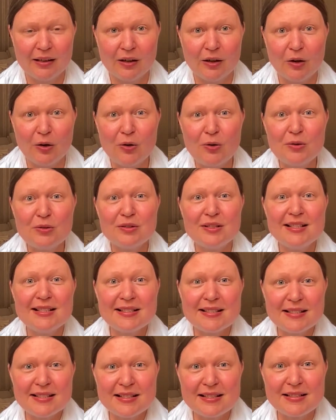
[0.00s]
oh,
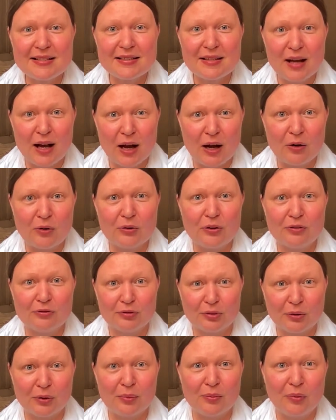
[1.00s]
this is how the
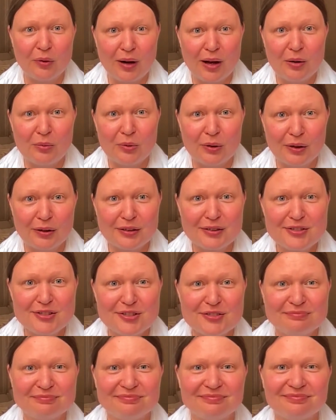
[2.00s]
formula works.
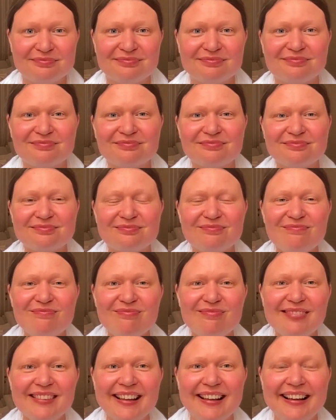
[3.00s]

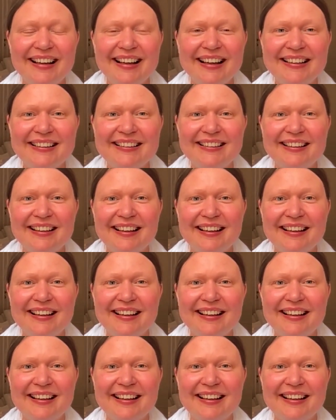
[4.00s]
And